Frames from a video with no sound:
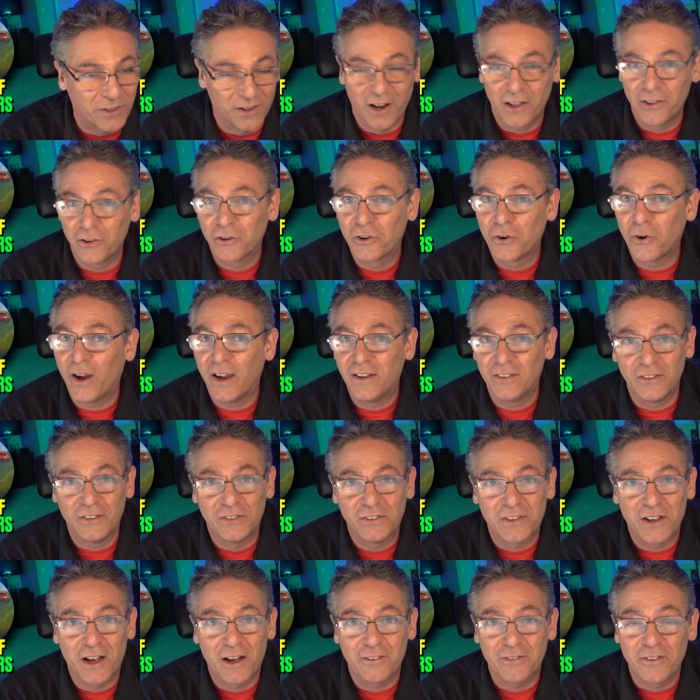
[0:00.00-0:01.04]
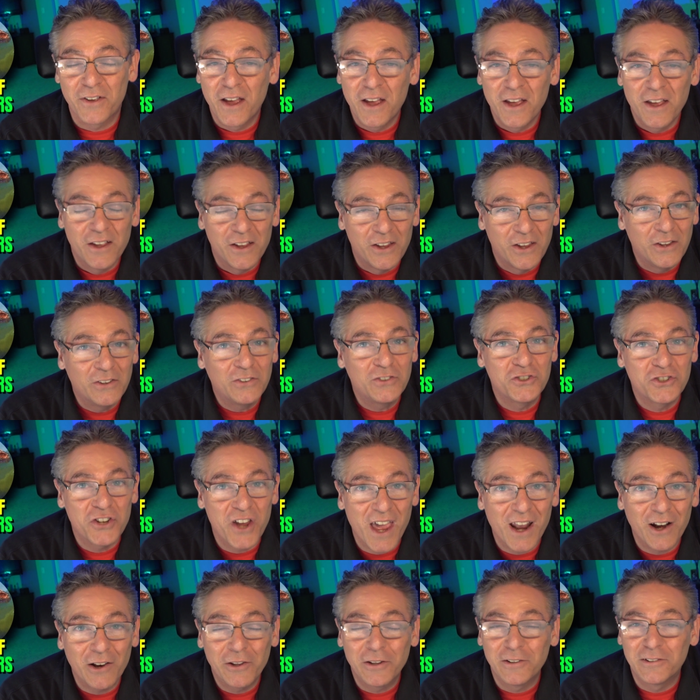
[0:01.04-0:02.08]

and other crazy stuff, his channel